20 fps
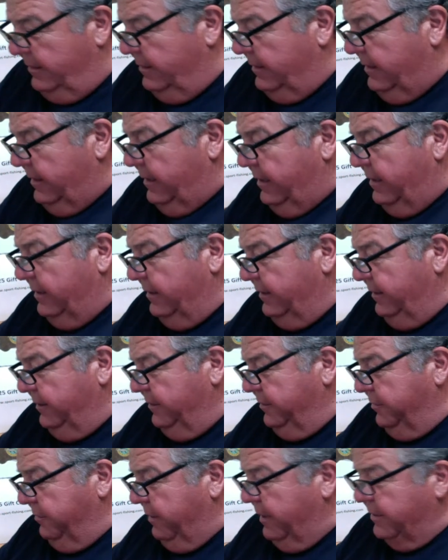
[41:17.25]
that you
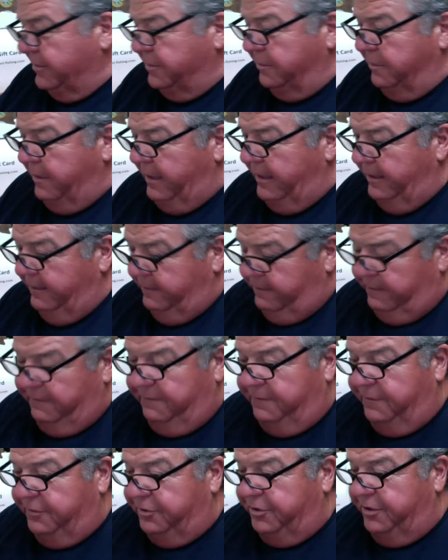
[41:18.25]
graduated from
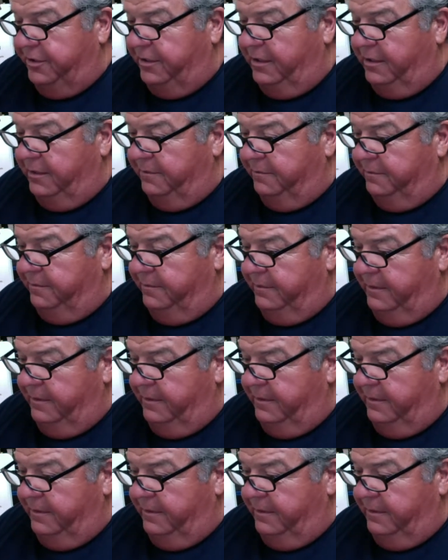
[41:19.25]
fishing on